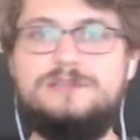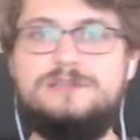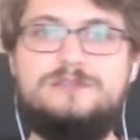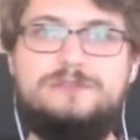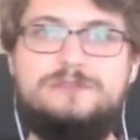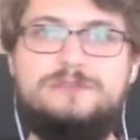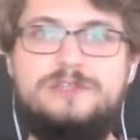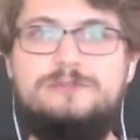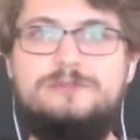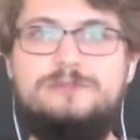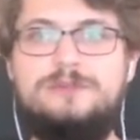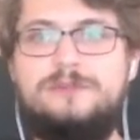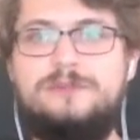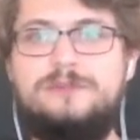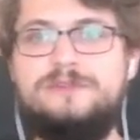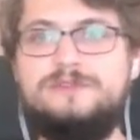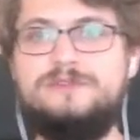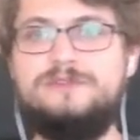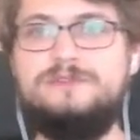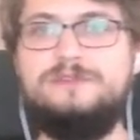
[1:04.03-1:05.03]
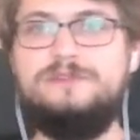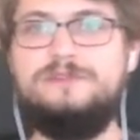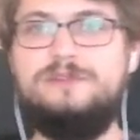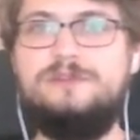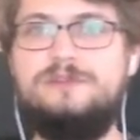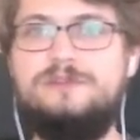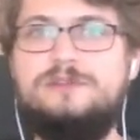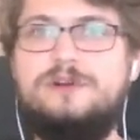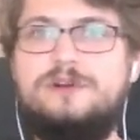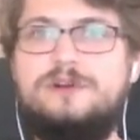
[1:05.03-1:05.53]
be implemented
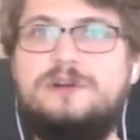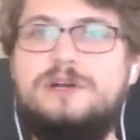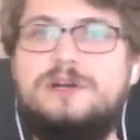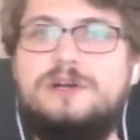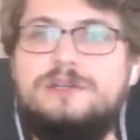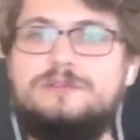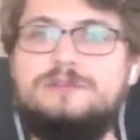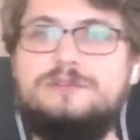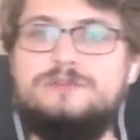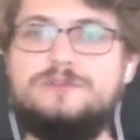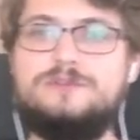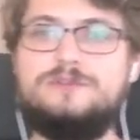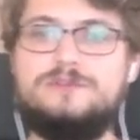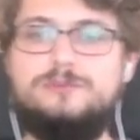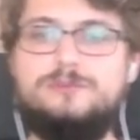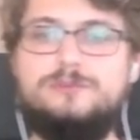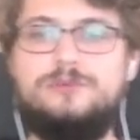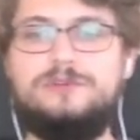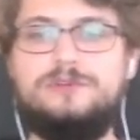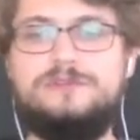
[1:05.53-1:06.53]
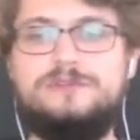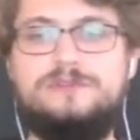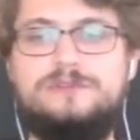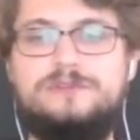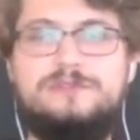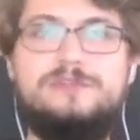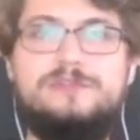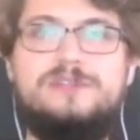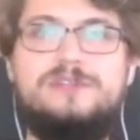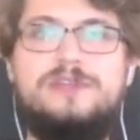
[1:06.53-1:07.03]
in RR to support
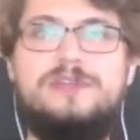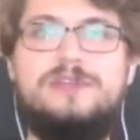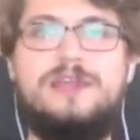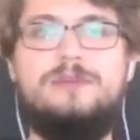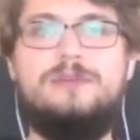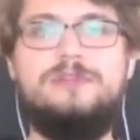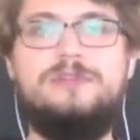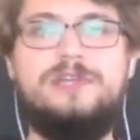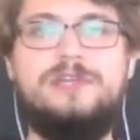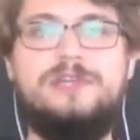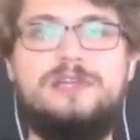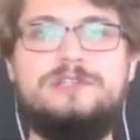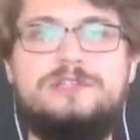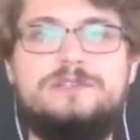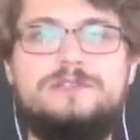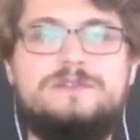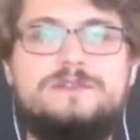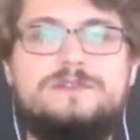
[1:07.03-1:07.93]
DPDK applications?